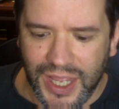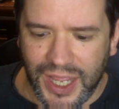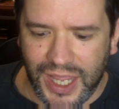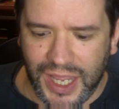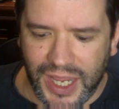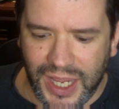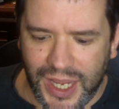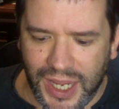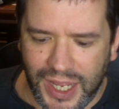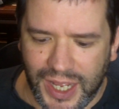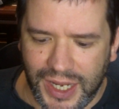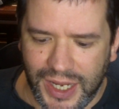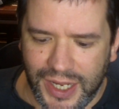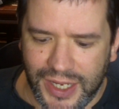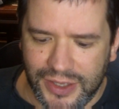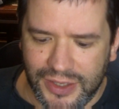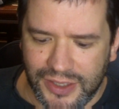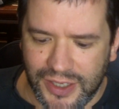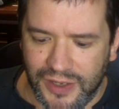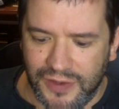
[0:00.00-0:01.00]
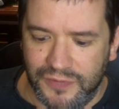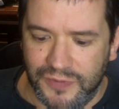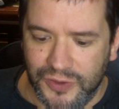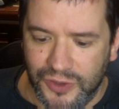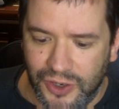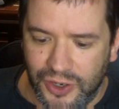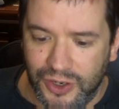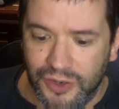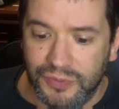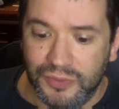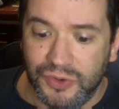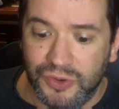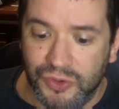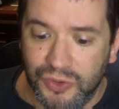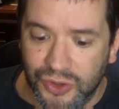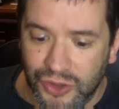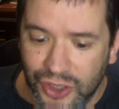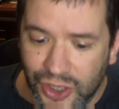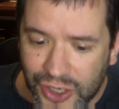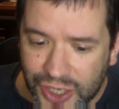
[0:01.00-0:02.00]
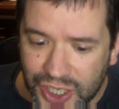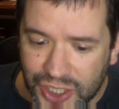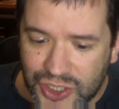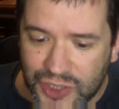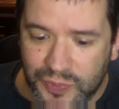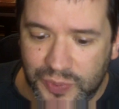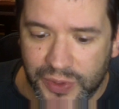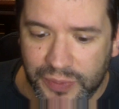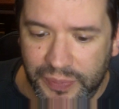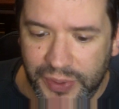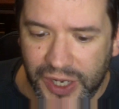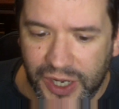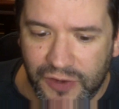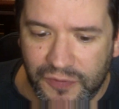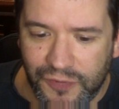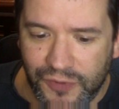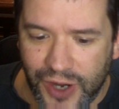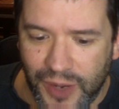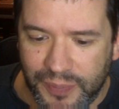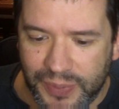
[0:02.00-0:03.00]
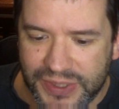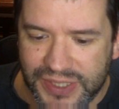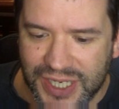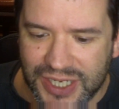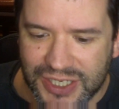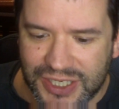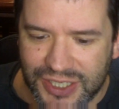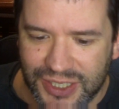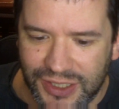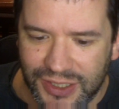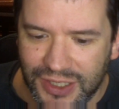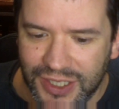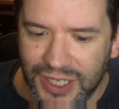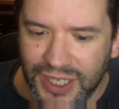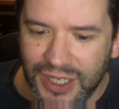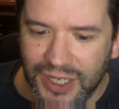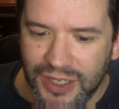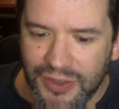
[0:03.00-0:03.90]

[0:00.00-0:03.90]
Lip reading: and if you're looking to prepare for a potential